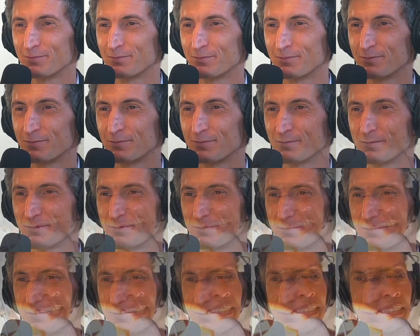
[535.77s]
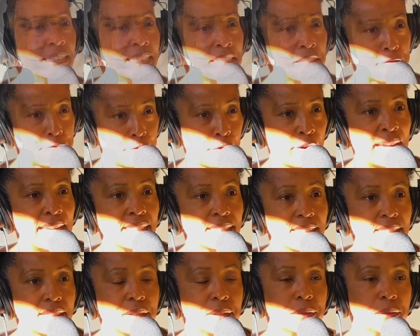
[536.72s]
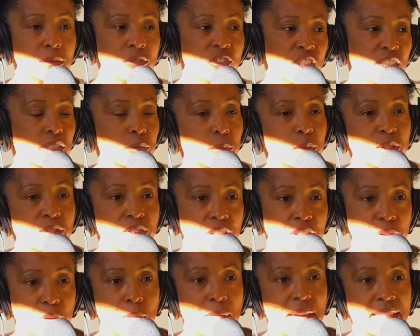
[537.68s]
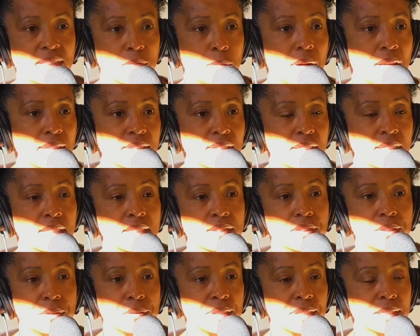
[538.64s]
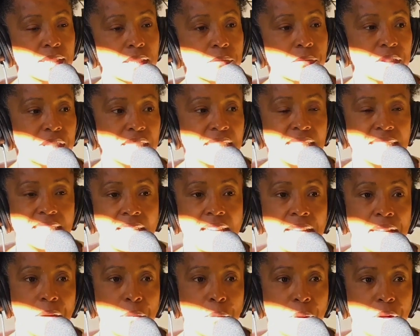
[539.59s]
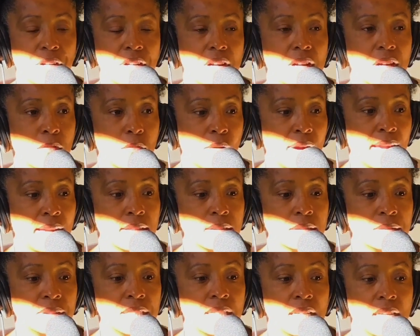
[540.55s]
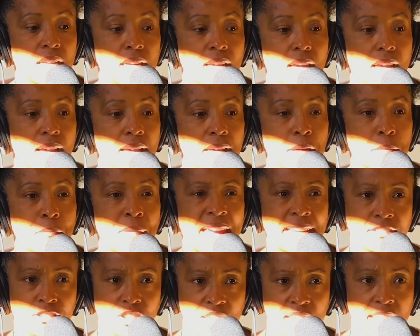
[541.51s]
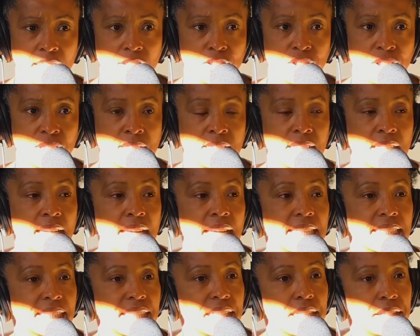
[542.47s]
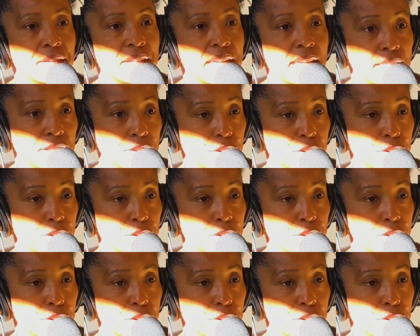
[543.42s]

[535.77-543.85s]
I think Dania Franks, who just moved to UMass Boston, is doing some really exciting work around education. Terry Ann